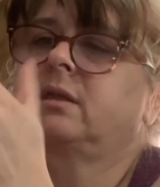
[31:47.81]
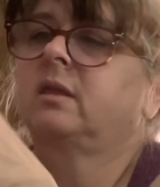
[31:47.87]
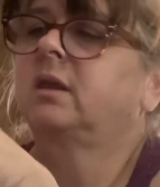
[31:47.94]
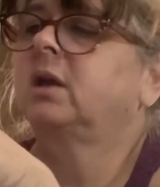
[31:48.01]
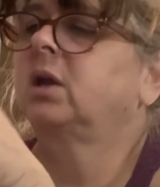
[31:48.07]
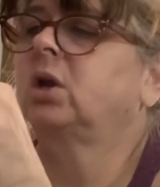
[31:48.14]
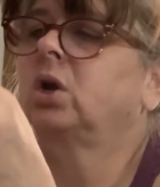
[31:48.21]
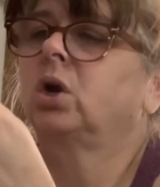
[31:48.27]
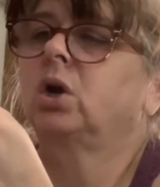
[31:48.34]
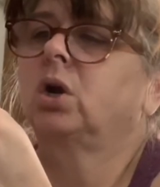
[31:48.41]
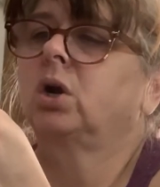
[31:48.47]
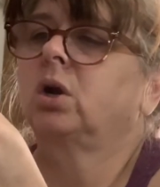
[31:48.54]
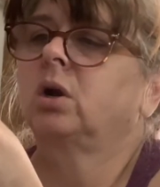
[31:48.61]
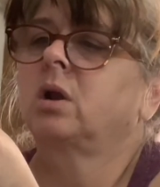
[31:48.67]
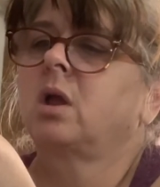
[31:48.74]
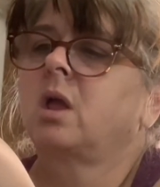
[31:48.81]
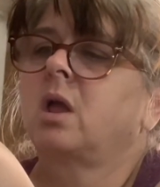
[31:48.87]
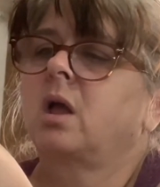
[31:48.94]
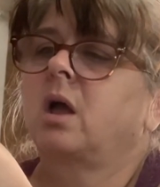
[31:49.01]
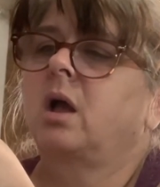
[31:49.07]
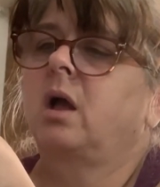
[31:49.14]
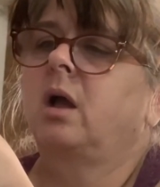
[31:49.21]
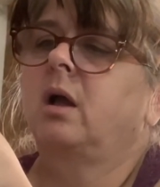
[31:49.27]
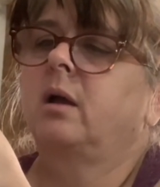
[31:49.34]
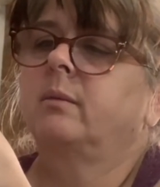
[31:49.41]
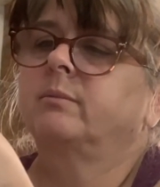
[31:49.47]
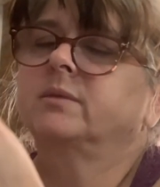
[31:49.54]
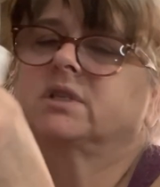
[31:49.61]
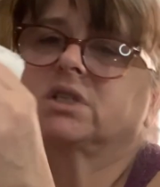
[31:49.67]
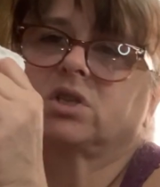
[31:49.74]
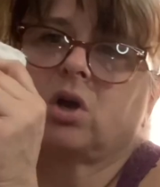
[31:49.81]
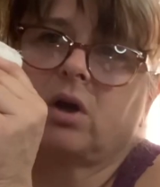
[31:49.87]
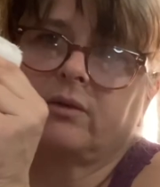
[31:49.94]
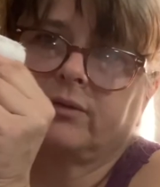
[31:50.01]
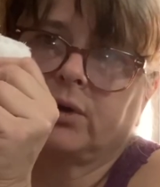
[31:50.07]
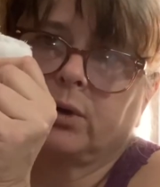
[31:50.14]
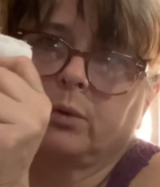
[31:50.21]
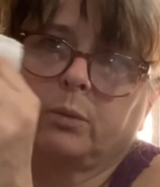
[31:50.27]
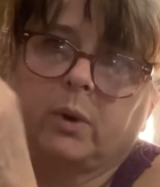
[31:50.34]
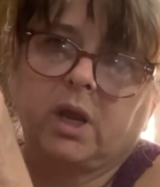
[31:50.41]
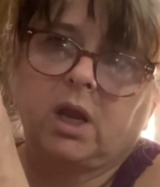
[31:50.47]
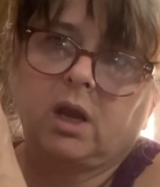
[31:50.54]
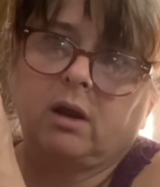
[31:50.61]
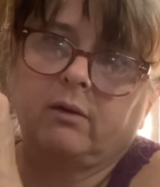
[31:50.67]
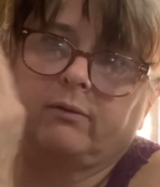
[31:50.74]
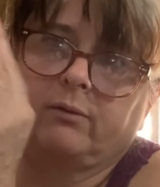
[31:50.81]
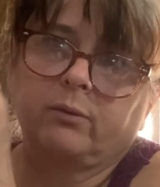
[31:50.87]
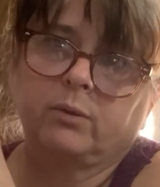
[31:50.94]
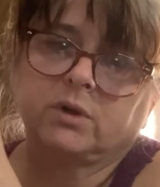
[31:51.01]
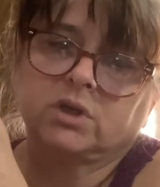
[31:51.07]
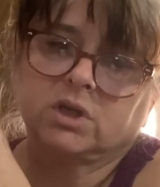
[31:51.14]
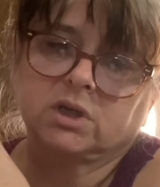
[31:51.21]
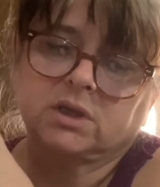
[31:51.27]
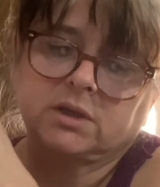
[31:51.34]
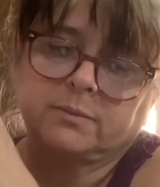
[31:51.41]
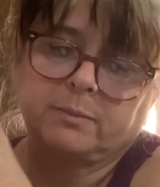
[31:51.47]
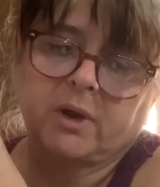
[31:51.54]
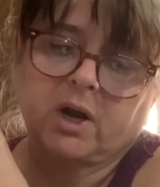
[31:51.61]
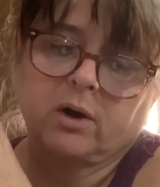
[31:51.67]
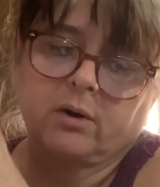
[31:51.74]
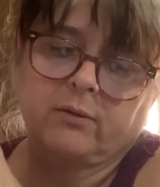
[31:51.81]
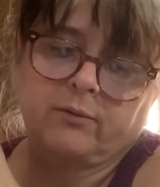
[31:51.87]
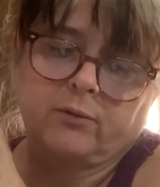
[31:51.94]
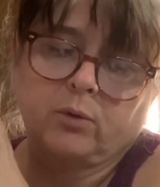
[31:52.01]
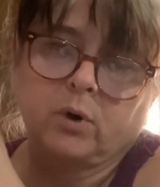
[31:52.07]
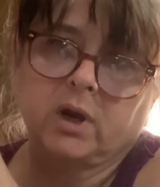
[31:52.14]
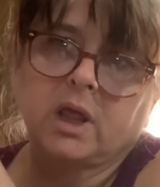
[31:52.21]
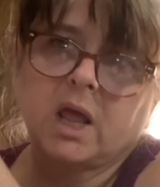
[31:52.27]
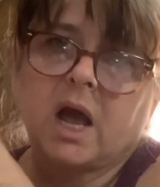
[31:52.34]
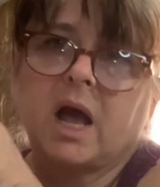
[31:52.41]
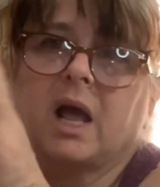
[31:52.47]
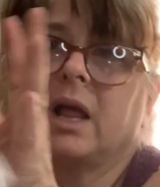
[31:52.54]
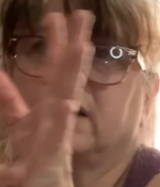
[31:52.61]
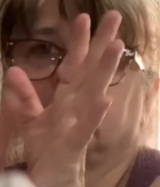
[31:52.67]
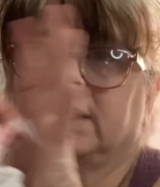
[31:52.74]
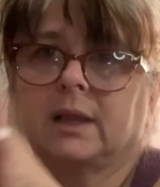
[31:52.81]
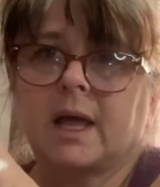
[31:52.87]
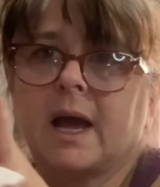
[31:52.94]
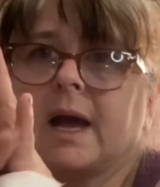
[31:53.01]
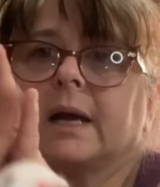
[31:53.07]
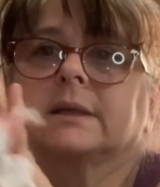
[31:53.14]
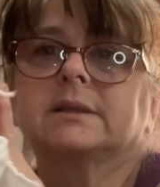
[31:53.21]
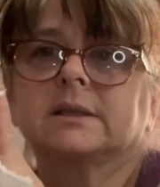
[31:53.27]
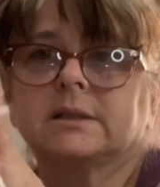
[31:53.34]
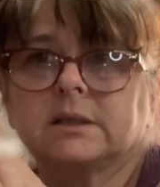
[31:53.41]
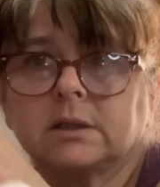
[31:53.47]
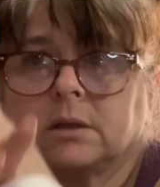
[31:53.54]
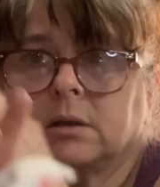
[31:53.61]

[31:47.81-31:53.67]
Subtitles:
thicker, softer weave, which is better for that last,